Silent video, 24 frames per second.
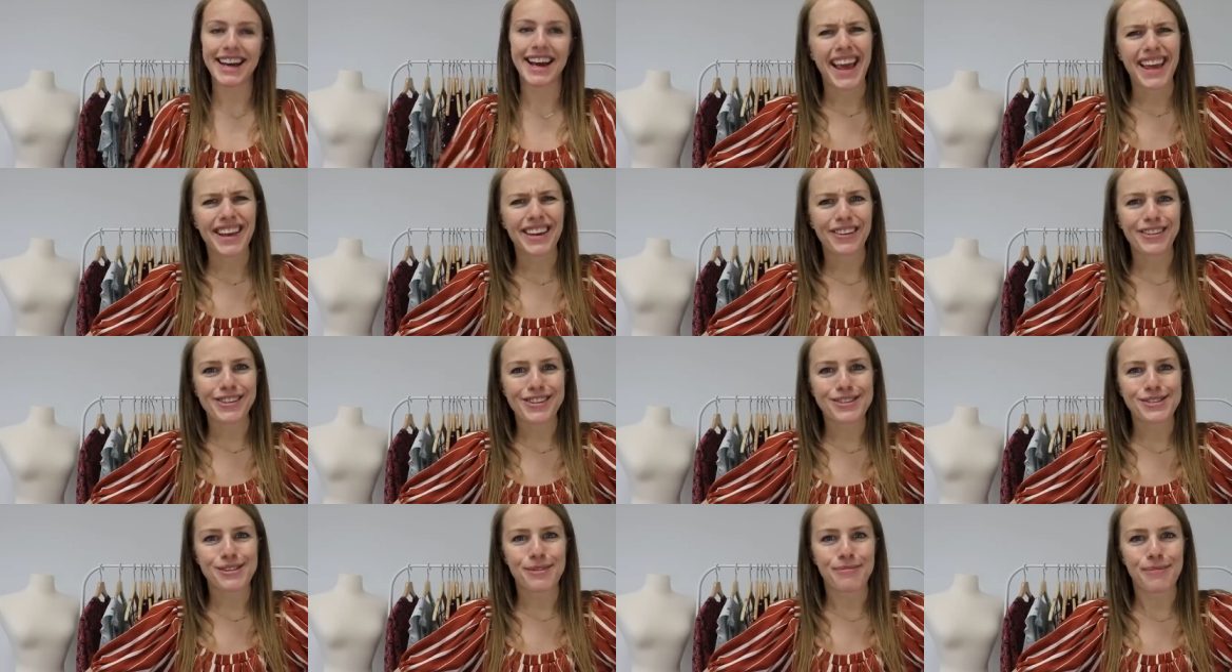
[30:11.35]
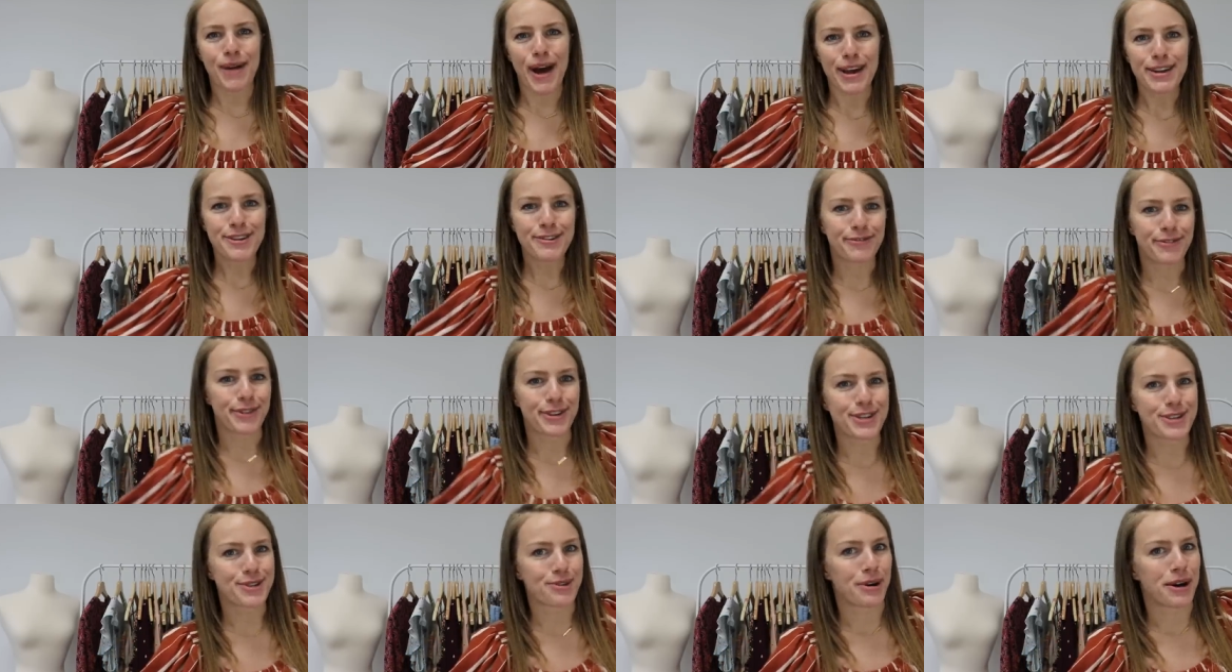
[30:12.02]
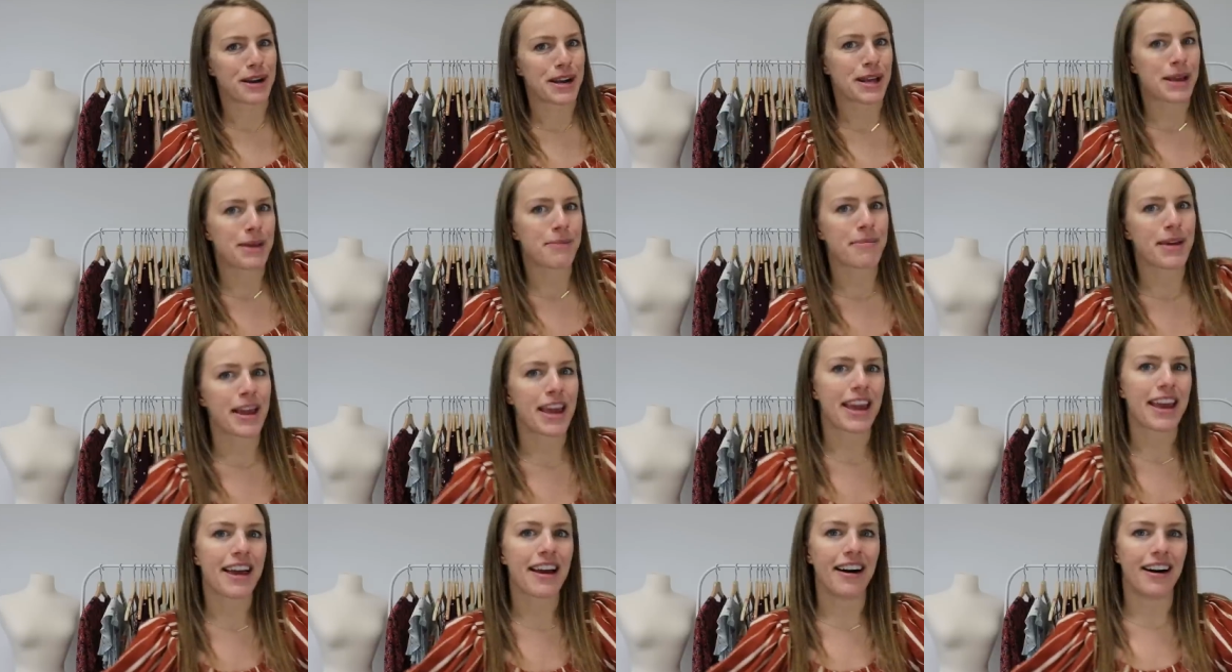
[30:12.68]
Thank y'all so much for joining
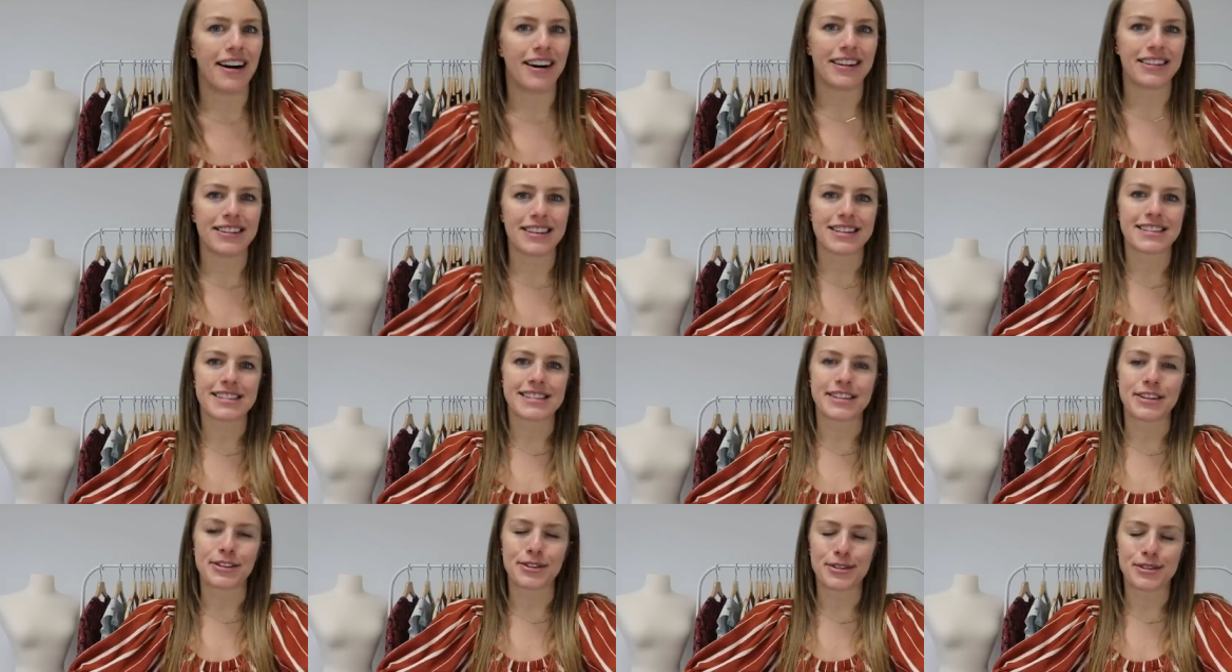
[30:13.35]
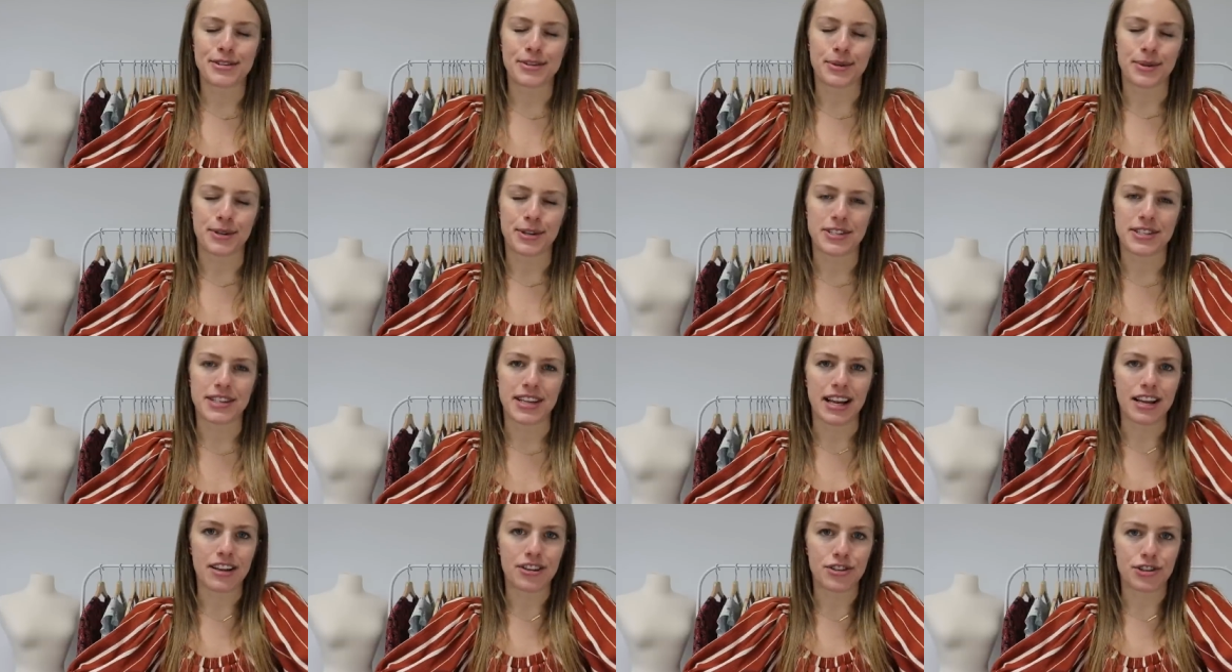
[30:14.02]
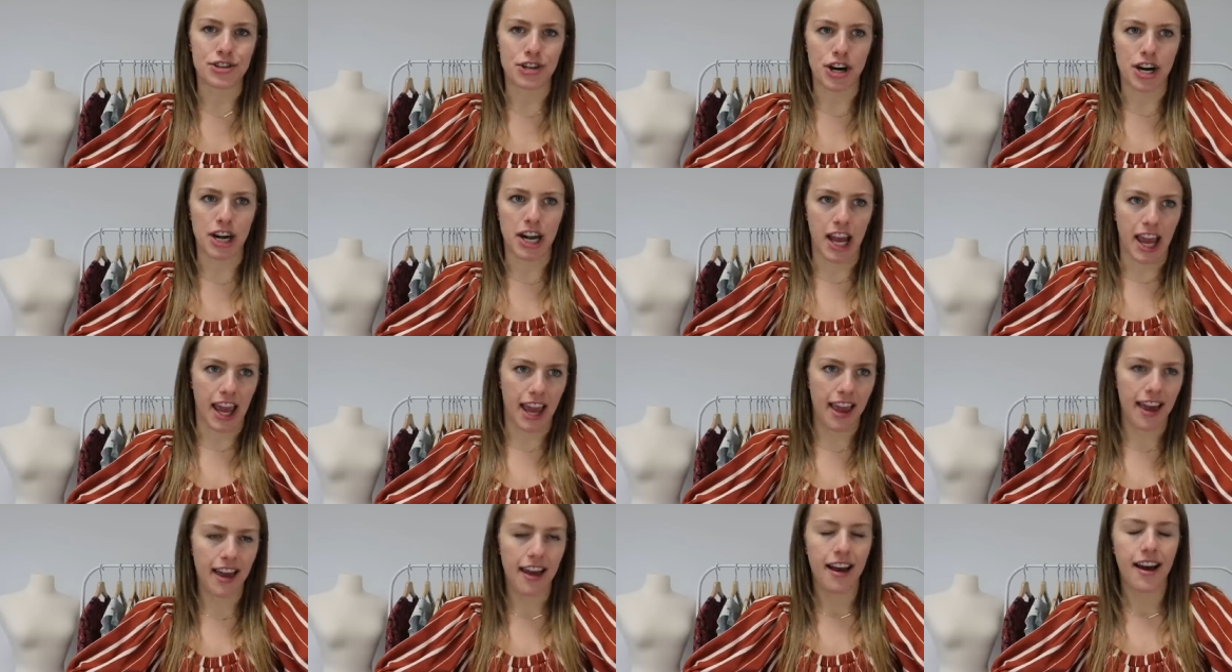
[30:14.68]
me on this little sourcing
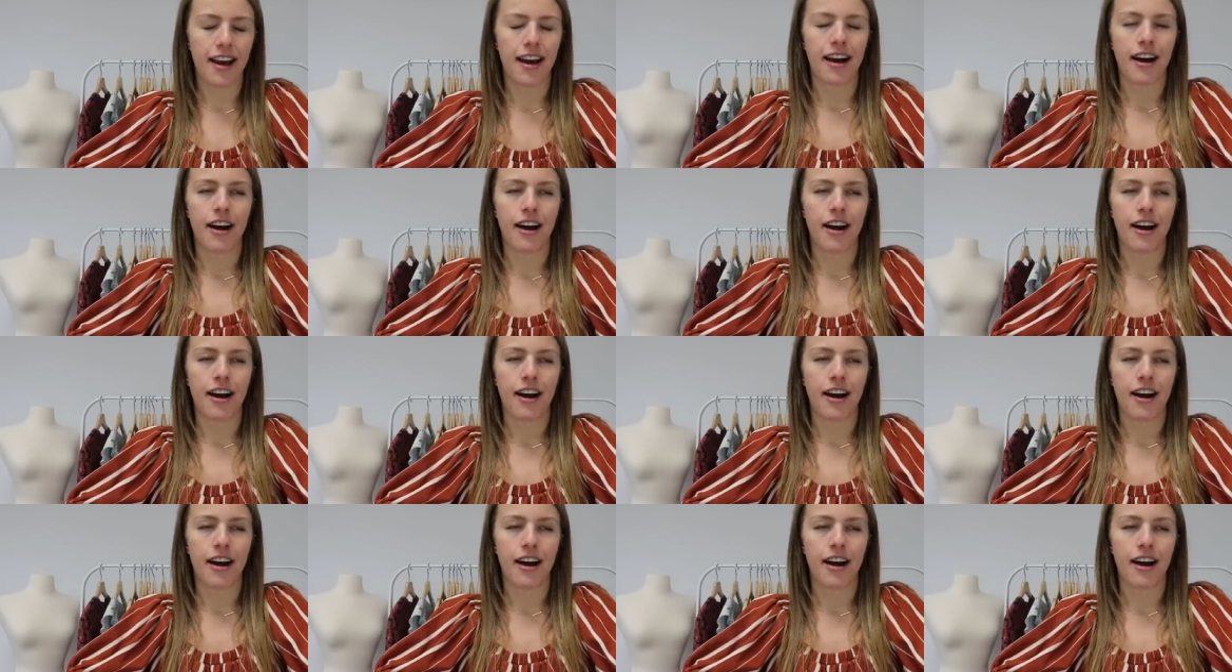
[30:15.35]
journey.